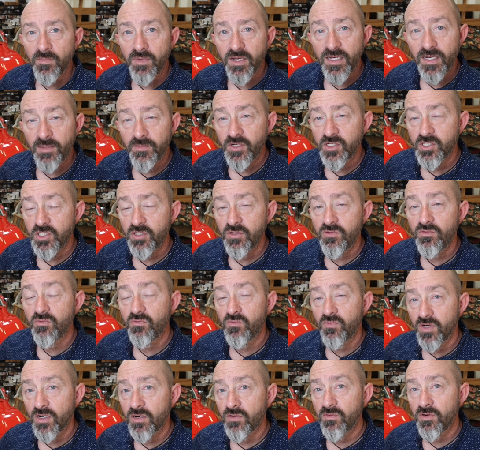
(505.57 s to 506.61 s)
But number two,
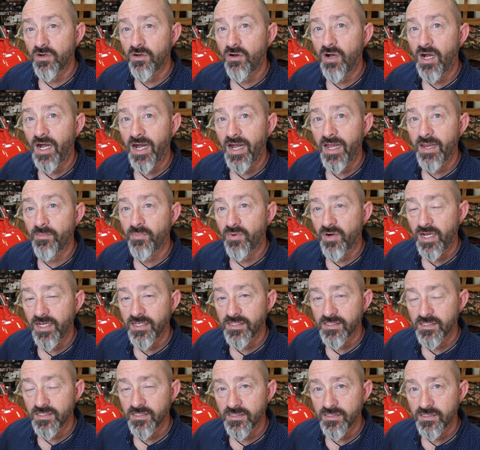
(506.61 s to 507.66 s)
real, real high
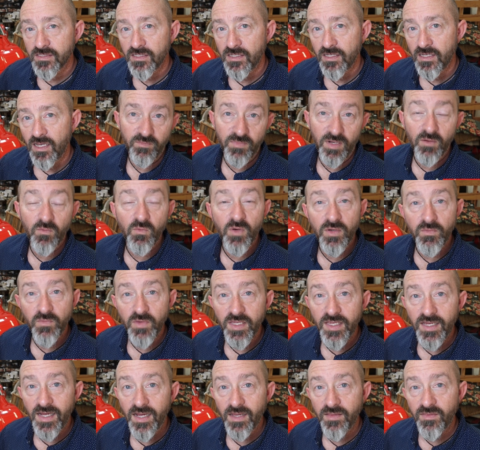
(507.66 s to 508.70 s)
prices. But when
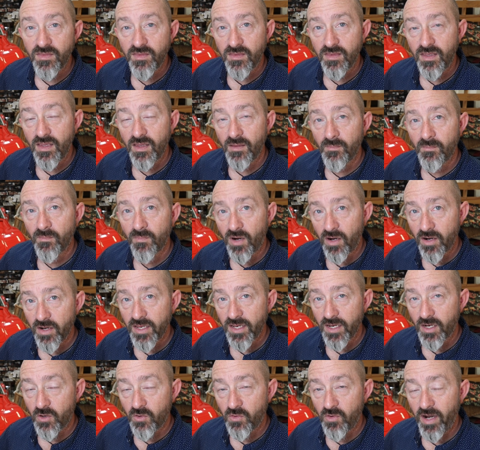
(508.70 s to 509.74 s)
we got the
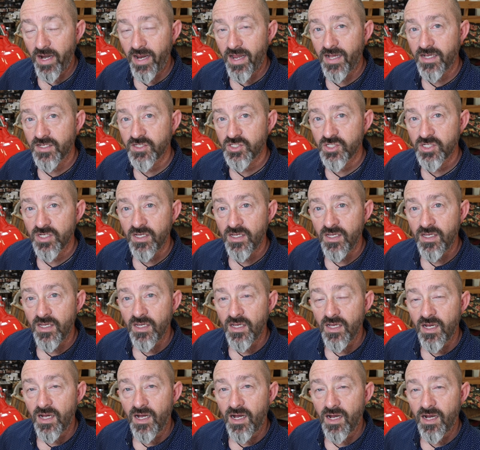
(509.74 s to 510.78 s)
market crash
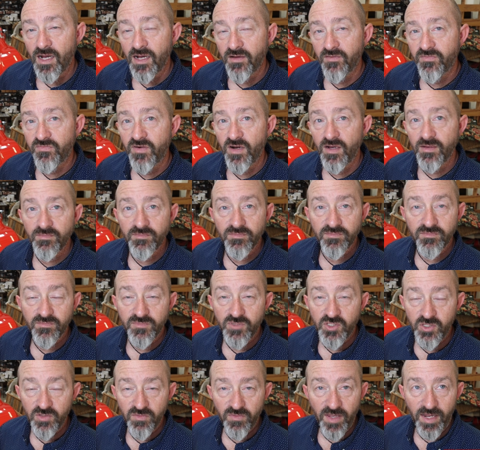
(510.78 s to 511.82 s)
uh, from
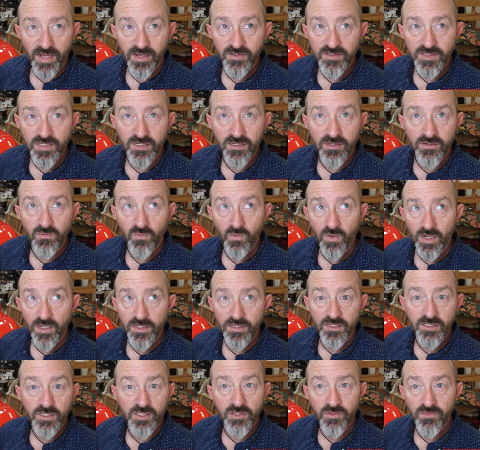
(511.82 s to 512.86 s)
2001
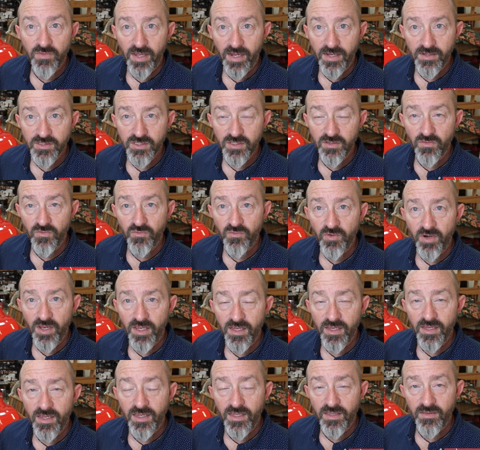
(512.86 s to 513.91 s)
to
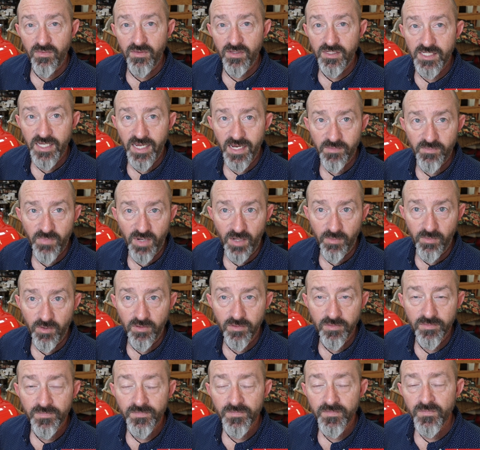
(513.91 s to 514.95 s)
2003 in the tech
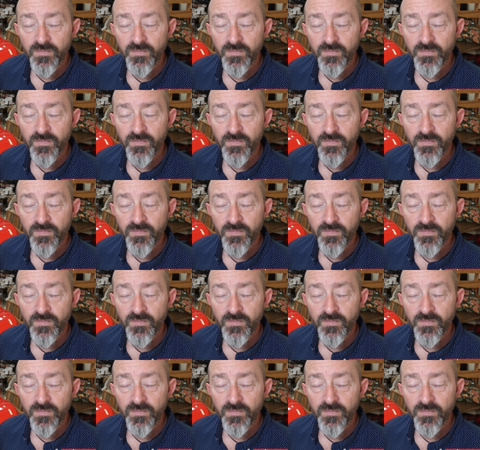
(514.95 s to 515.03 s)
bubble,